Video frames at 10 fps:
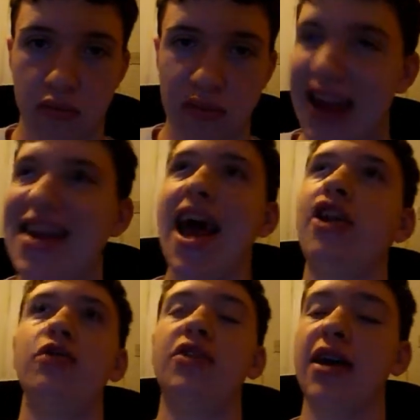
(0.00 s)
A
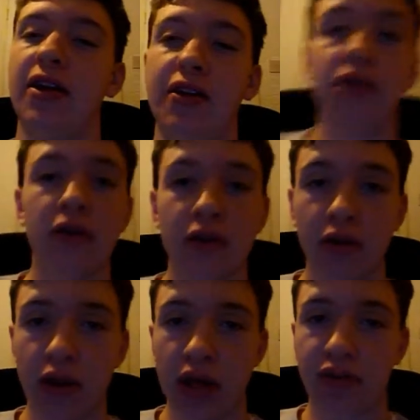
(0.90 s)
nanosecond.
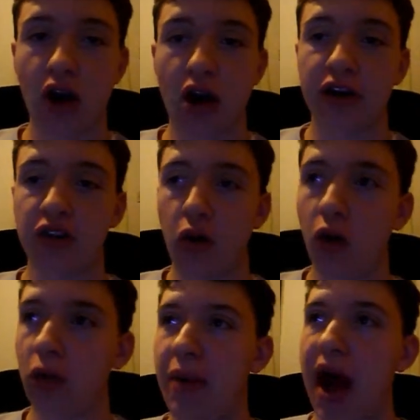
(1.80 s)
If God is
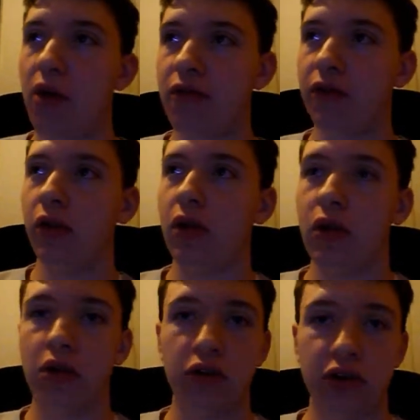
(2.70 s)
all-powerful,
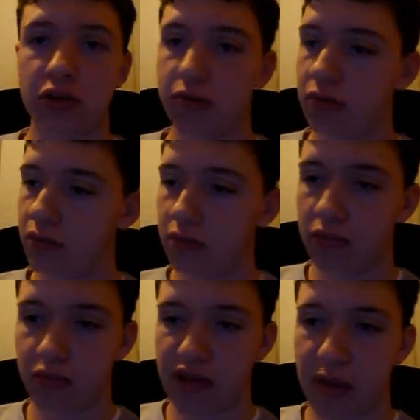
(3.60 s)
just
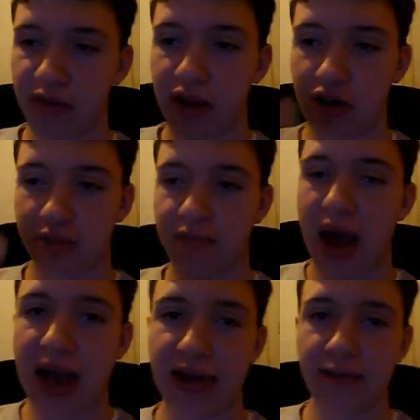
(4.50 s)
snap of the fingers,
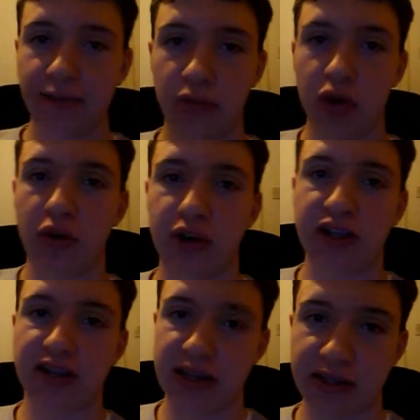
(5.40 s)
bang, universe
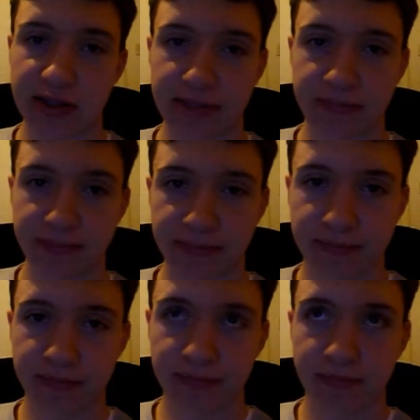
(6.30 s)
exists.
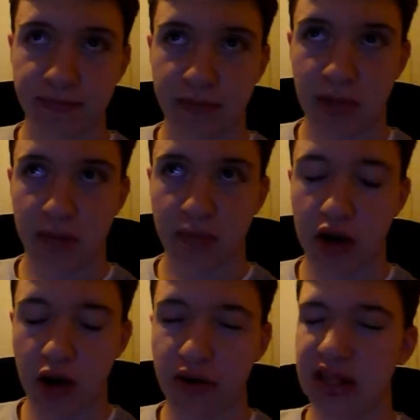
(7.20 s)
But
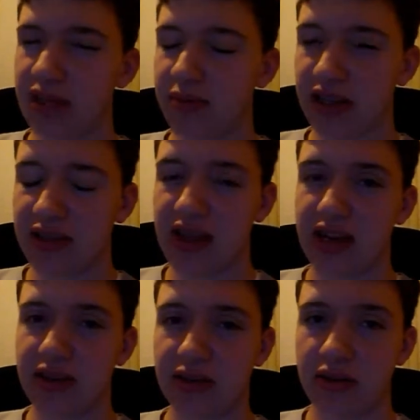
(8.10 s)
no, it takes Him 6
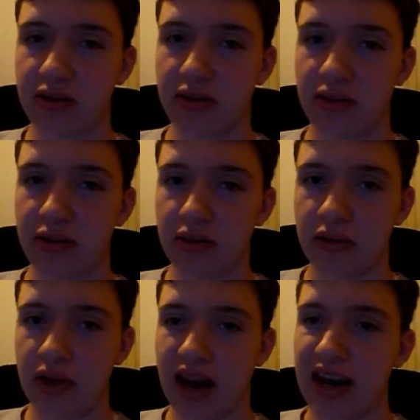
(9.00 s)
days.
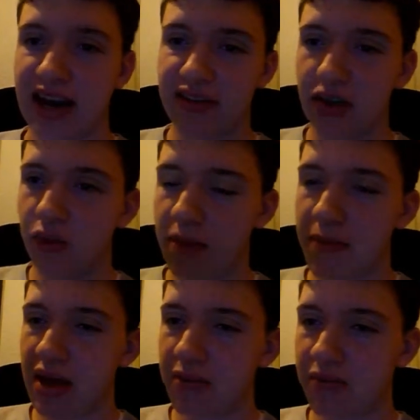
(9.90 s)
And He has to do it a
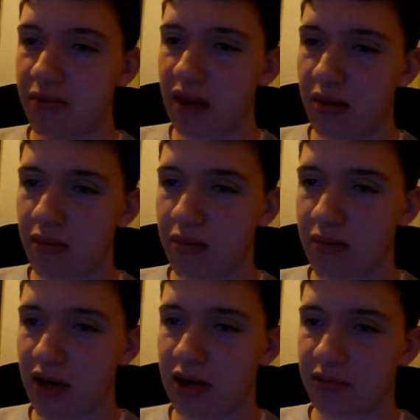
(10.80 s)
bit
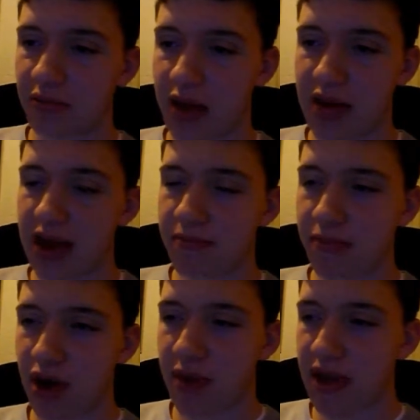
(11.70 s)
by a bit,
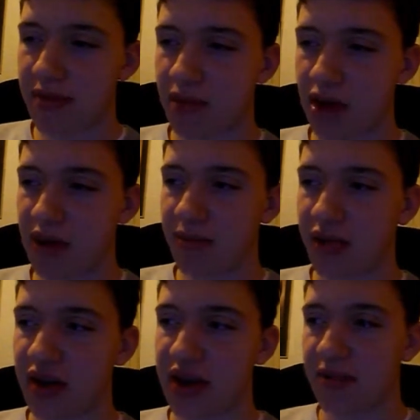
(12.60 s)
by a bit, by a bit,
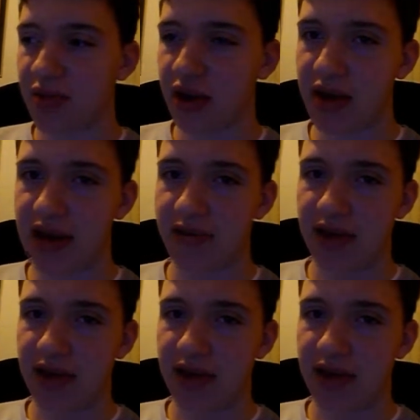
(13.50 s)
by a bit, by a bit.